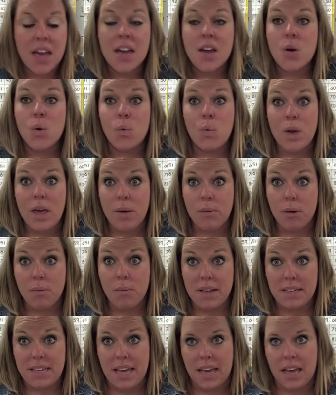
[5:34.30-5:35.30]
We will
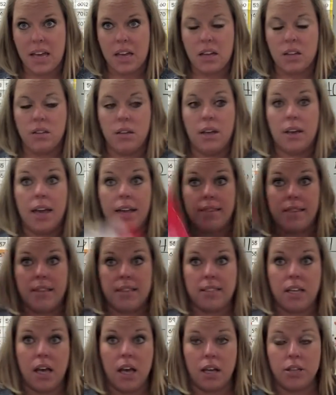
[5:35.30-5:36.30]
be taking a look at
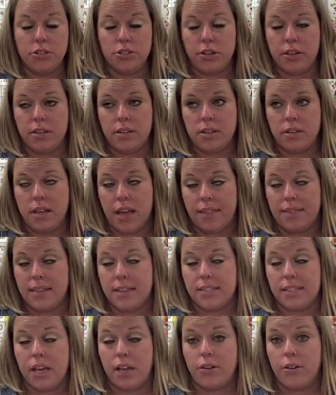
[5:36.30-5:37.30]
this
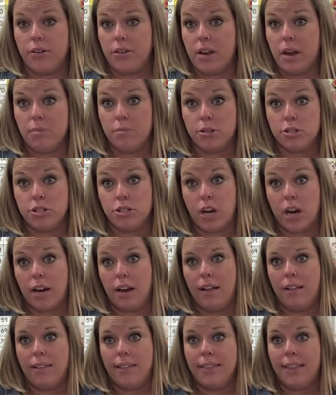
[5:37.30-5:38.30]
100 numbers chart
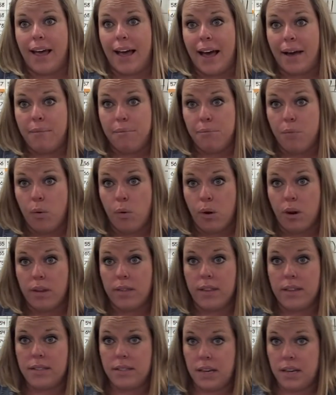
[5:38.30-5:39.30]
a lot more in
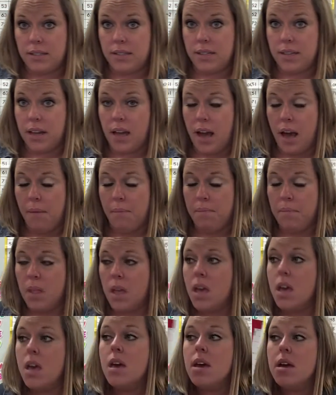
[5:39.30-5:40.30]
the days to come.
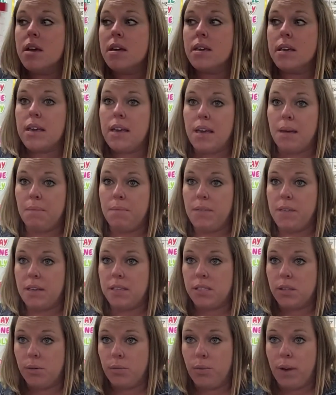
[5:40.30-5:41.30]
Keep
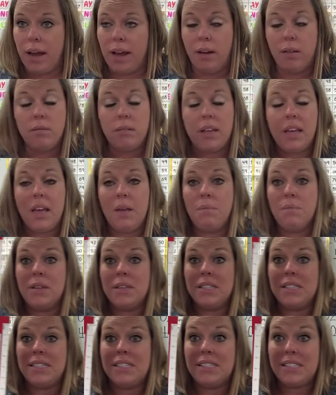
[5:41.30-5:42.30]
this around, keep
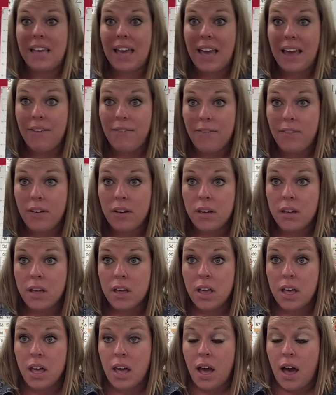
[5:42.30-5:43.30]
this safe,
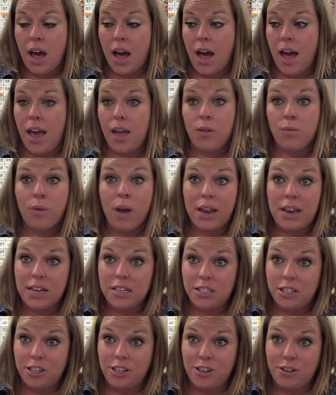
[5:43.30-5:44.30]
and ready
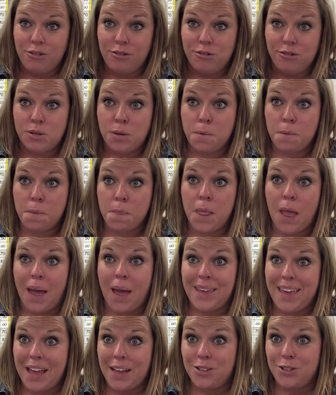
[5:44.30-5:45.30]
to use
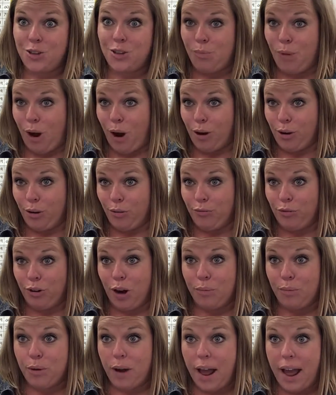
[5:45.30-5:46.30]
again tomorrow for
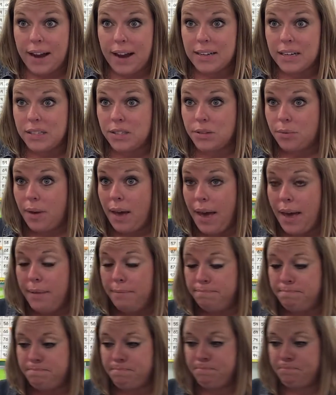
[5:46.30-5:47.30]
our practice, okay?
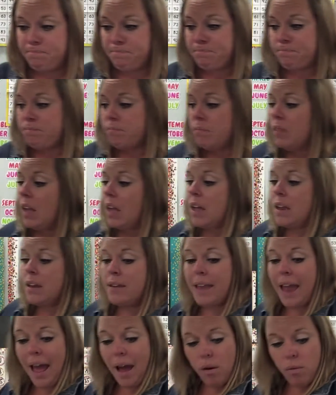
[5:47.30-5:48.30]

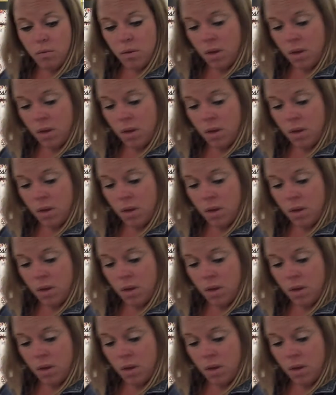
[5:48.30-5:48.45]
Now,